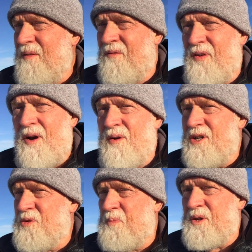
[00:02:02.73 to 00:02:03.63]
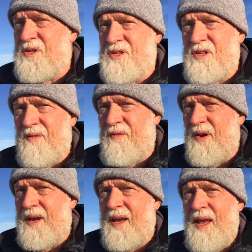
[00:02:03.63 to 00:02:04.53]
been very
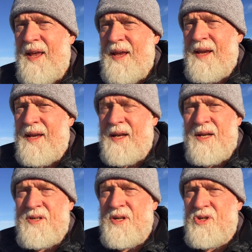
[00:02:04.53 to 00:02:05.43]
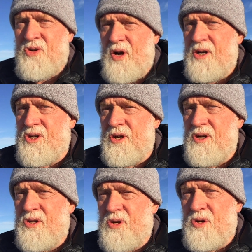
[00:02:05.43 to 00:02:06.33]
specific in his
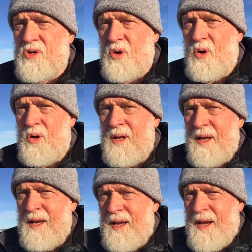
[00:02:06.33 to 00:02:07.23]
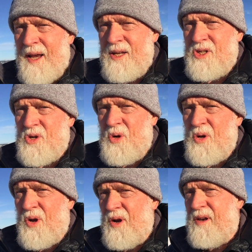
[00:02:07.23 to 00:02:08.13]
instruction to Saul and
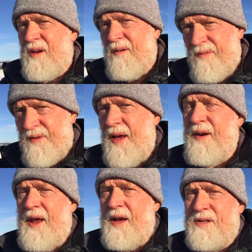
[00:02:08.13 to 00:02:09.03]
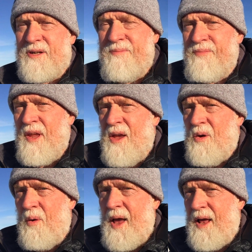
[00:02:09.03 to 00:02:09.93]
Saul got found out.
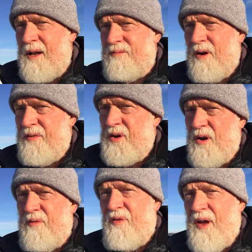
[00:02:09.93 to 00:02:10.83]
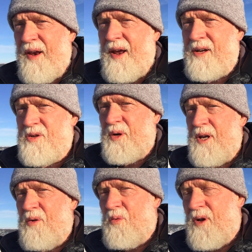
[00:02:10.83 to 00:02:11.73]
Well, after he got found out,
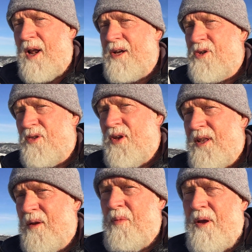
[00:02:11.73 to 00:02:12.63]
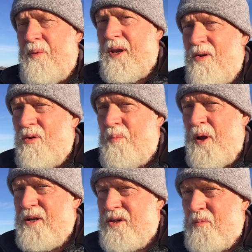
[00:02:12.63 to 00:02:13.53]
we would like to think that maybe he
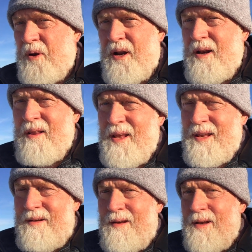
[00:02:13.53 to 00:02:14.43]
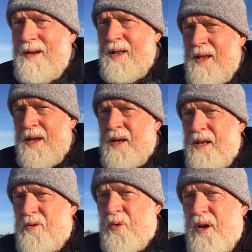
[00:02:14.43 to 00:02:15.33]
repented, but I don't think he did.
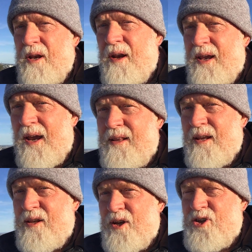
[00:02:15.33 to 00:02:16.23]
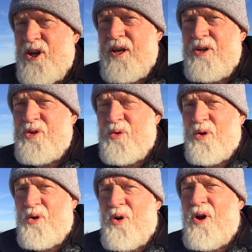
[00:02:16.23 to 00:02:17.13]
It would indicate that the tears or
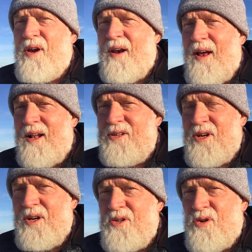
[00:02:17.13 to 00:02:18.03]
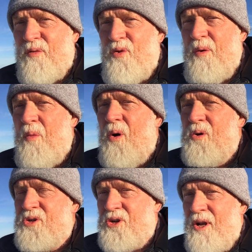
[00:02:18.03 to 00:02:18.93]
the crocodile tears of
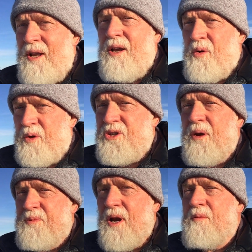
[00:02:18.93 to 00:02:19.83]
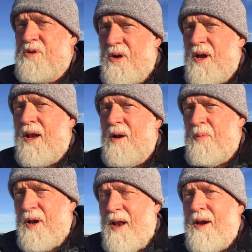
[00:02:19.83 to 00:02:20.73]
remorse, which sometimes look a little
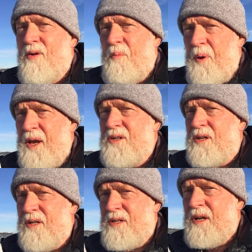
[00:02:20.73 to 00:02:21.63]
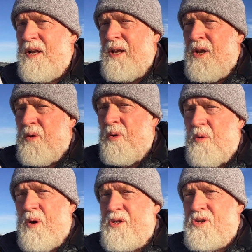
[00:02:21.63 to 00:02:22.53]
bit like repentance,
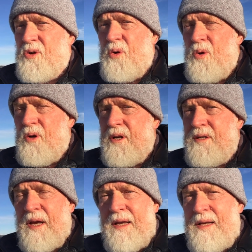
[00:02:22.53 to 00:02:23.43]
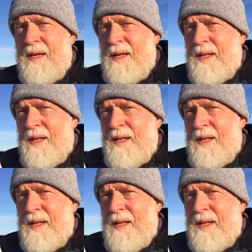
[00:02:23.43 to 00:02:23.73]
were what Saul did.